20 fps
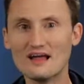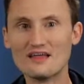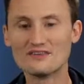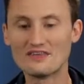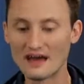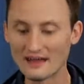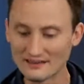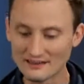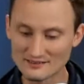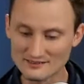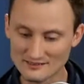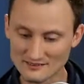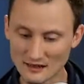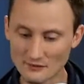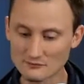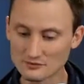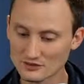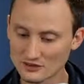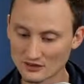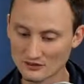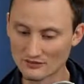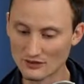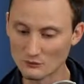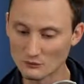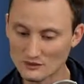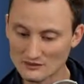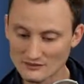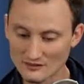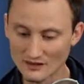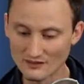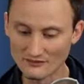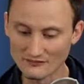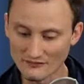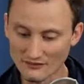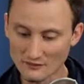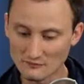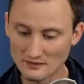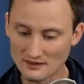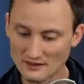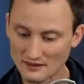That assumption that we saw in the
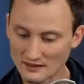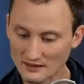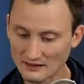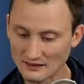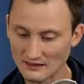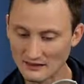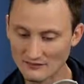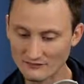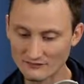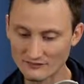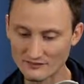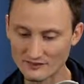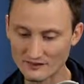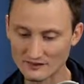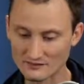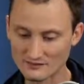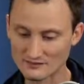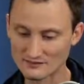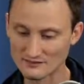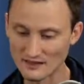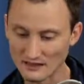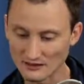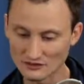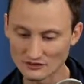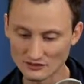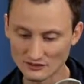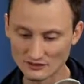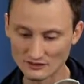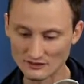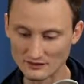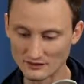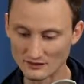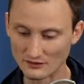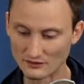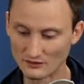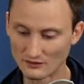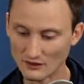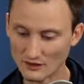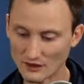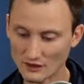very beginning of this section here,